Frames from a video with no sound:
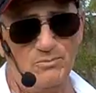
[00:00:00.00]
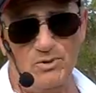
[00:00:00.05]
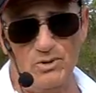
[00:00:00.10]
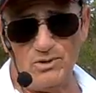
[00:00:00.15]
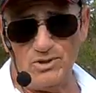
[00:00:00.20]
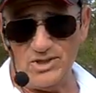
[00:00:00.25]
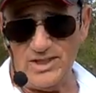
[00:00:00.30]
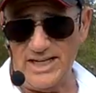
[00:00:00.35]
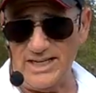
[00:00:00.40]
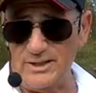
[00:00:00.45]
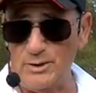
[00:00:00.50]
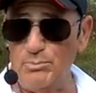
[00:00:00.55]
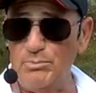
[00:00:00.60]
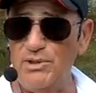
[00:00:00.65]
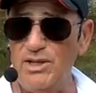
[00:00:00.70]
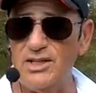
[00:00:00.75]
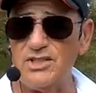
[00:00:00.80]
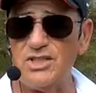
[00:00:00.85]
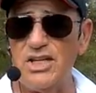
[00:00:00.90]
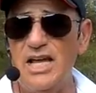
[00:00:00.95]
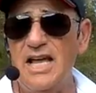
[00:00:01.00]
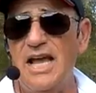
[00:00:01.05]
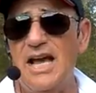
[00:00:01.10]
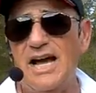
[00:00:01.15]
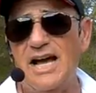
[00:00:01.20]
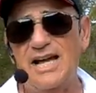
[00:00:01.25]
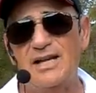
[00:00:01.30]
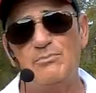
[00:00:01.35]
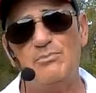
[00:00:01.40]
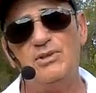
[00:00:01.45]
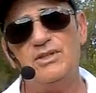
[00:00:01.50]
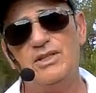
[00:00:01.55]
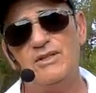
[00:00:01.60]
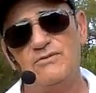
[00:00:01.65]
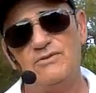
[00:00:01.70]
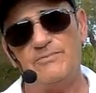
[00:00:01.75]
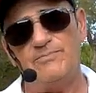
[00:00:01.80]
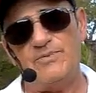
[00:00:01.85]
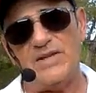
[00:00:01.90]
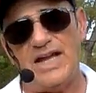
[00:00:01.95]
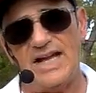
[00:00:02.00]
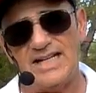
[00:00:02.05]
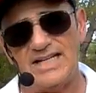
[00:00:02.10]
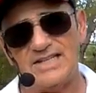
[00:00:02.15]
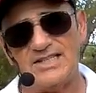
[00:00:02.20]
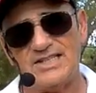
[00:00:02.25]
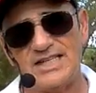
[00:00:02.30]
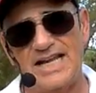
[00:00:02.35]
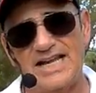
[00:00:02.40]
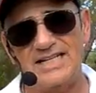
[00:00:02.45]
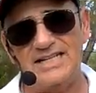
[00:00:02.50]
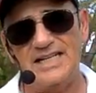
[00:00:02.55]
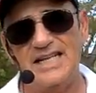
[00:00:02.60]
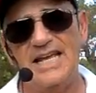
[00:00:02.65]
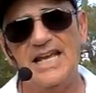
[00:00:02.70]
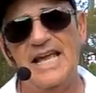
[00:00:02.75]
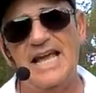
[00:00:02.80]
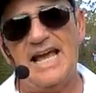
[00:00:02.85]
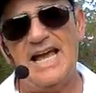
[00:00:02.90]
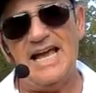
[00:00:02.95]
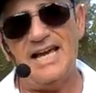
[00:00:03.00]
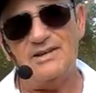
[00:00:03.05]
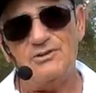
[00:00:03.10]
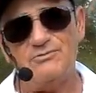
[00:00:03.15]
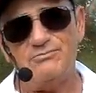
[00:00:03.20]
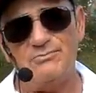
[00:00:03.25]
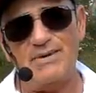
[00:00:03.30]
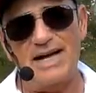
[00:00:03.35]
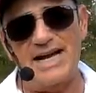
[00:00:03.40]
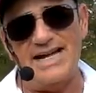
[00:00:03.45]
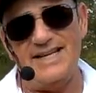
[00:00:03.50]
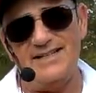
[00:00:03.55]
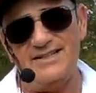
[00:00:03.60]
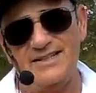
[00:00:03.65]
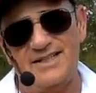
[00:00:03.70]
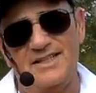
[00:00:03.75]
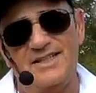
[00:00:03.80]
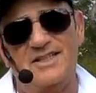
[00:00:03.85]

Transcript: a motorcycle. Plus, I believe in out of sight, out of mind.